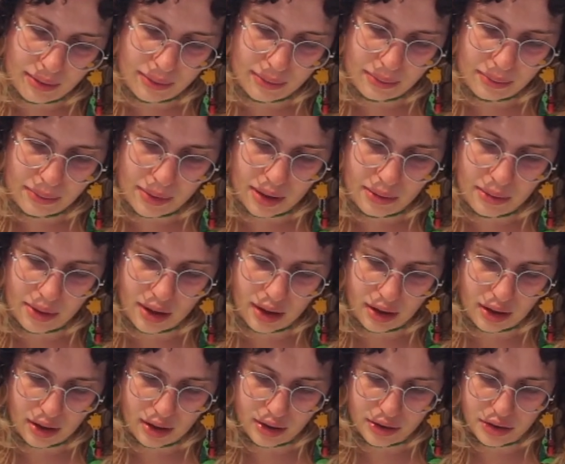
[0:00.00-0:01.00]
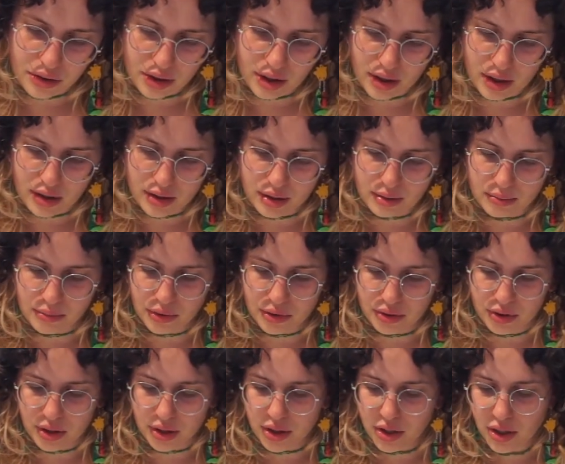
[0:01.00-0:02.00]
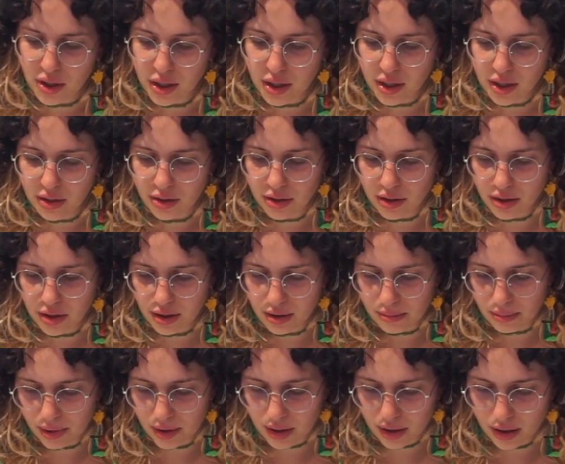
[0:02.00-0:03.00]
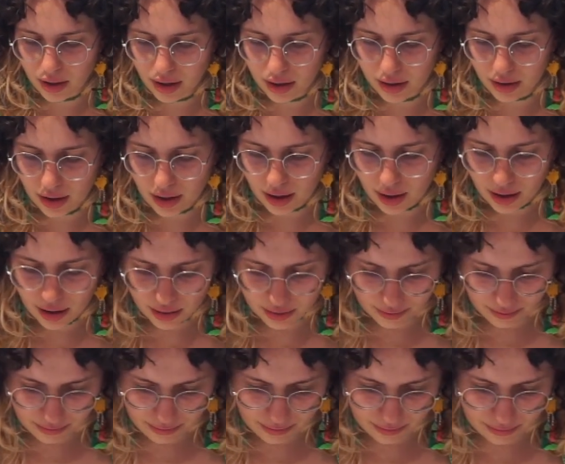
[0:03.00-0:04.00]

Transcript: Maybe I'll draw some rosy cheeks or something like that.